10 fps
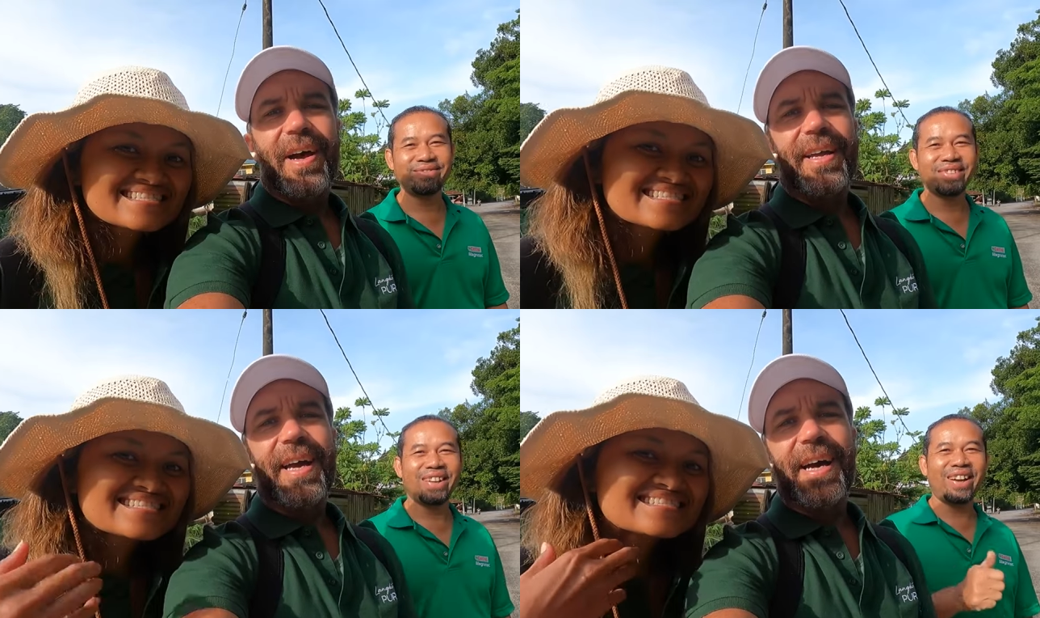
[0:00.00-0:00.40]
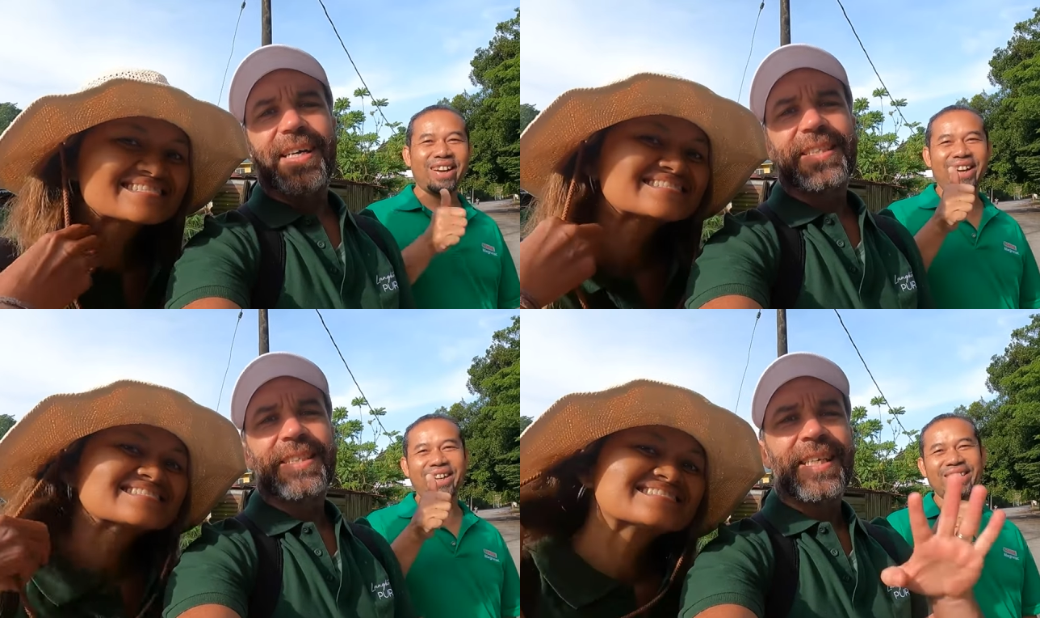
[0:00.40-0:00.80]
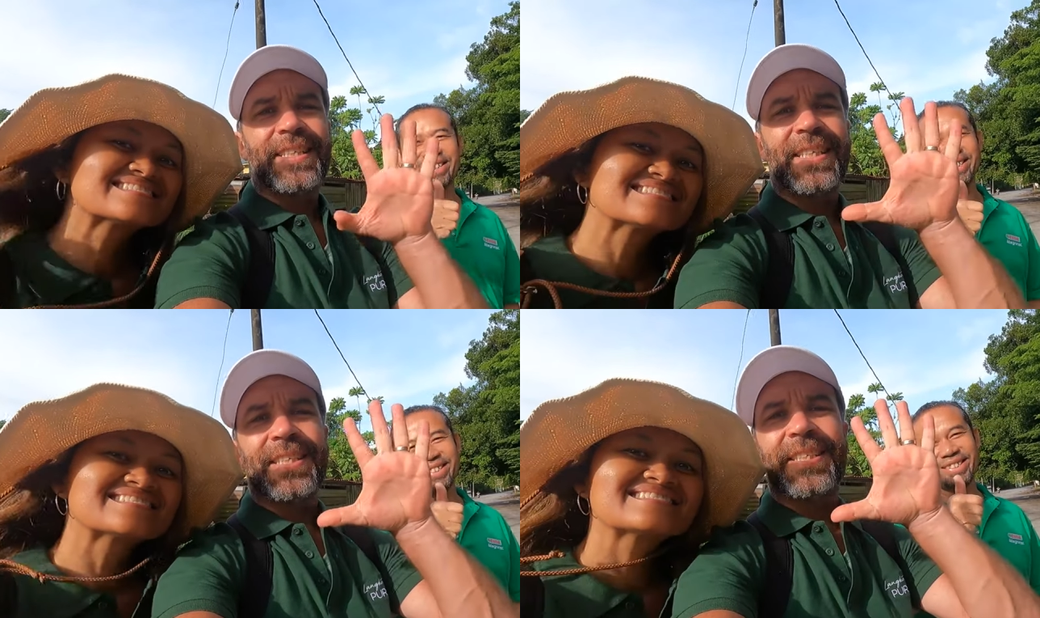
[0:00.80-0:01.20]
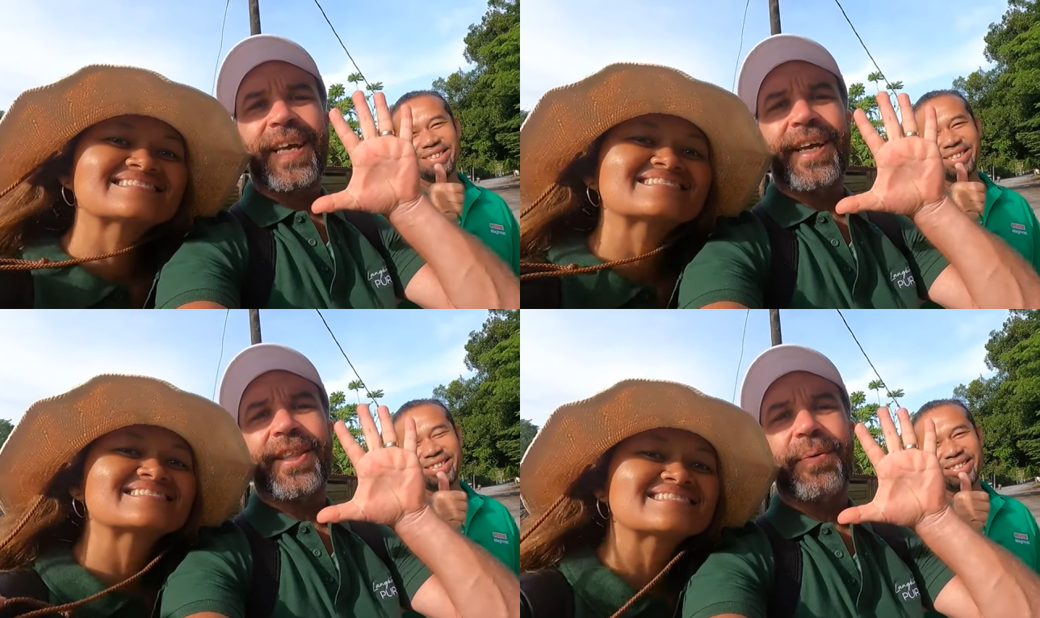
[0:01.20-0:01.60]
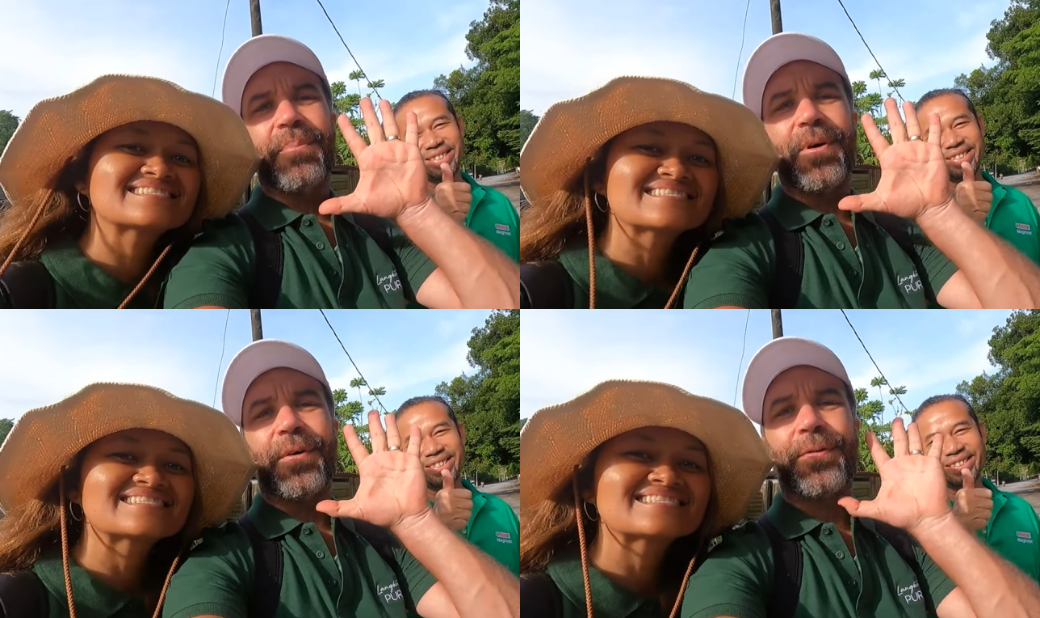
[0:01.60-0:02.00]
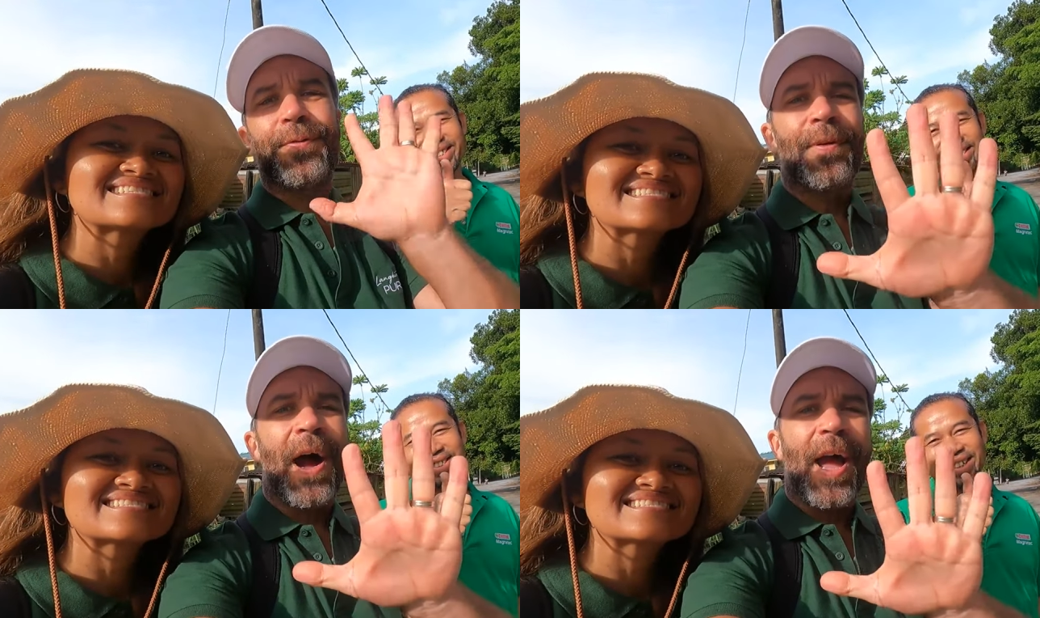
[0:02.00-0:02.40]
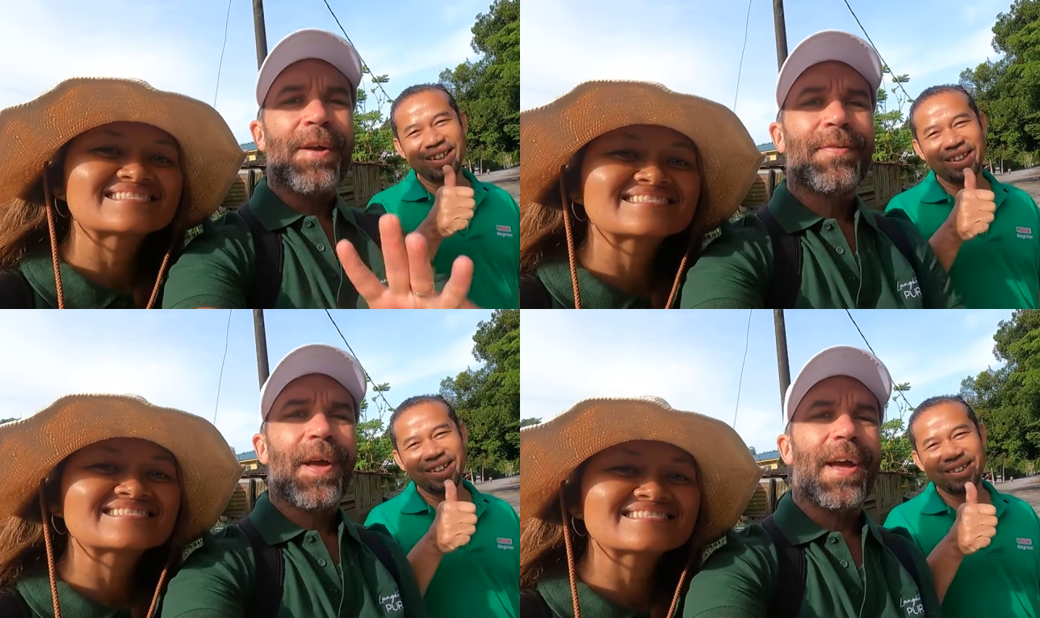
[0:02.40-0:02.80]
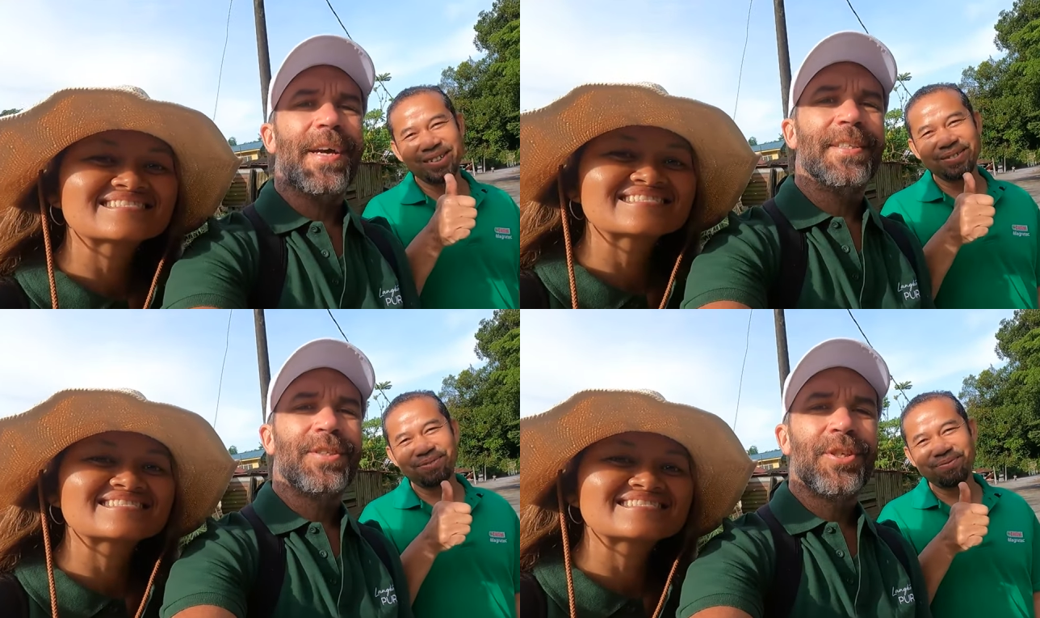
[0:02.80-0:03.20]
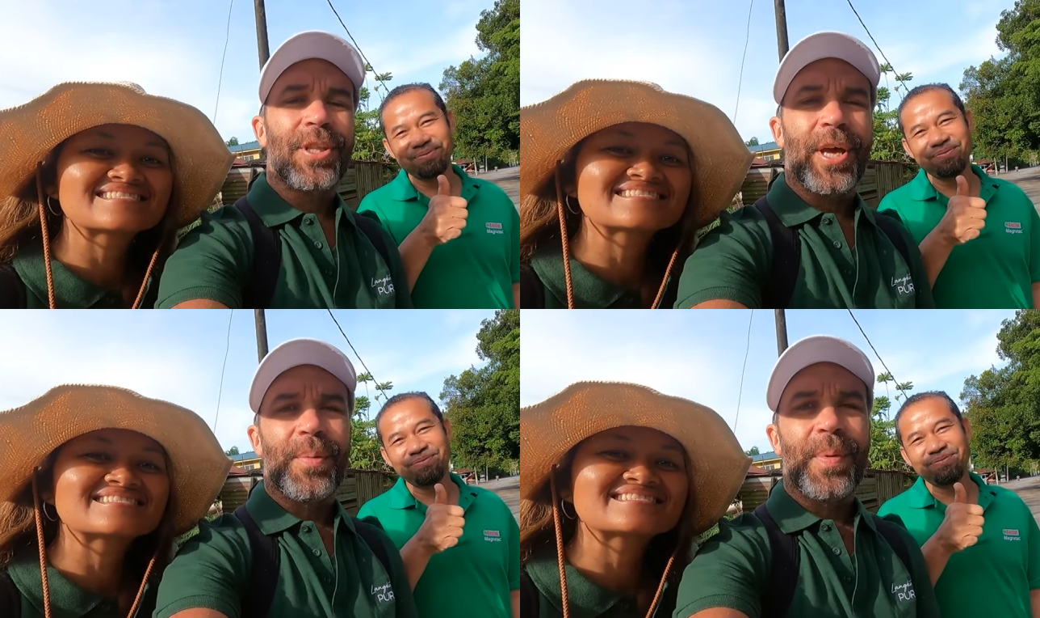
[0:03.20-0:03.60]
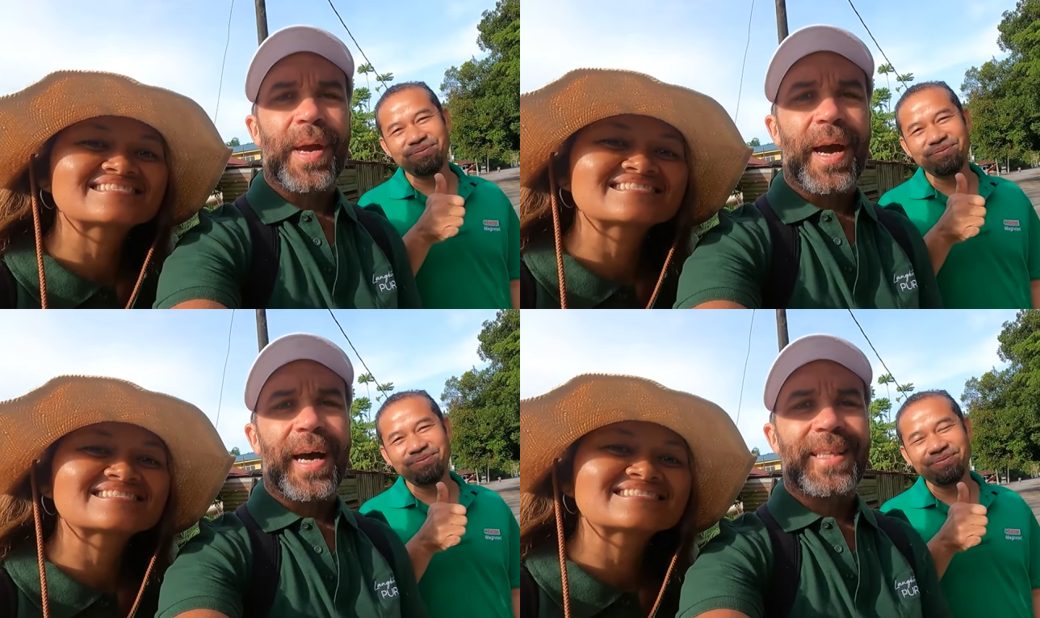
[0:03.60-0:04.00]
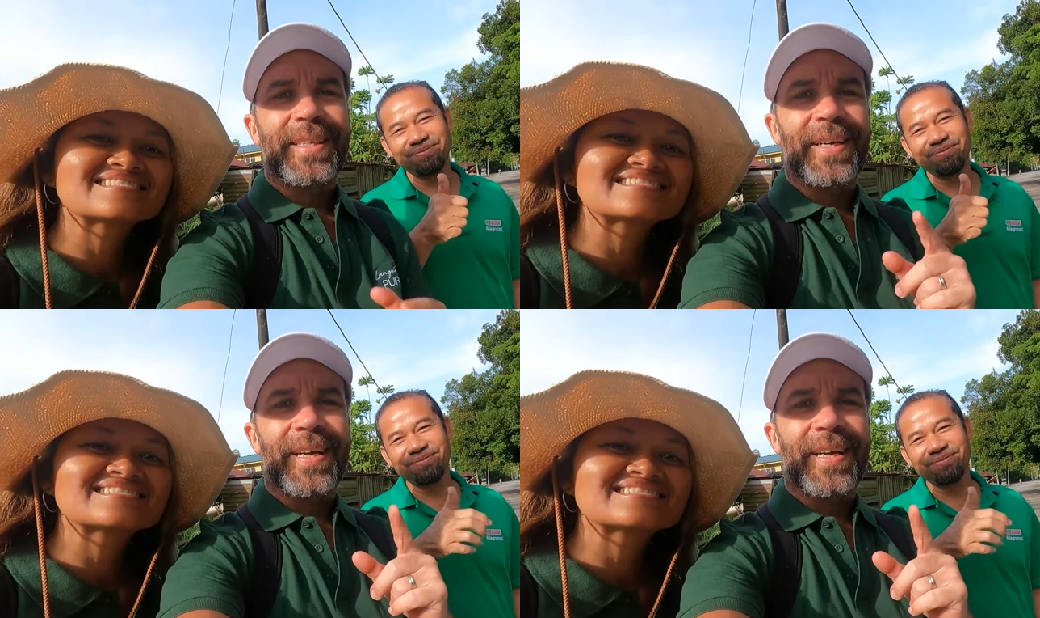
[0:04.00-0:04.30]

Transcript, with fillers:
Speaker 1: Alright guys, this is day number five and today we are at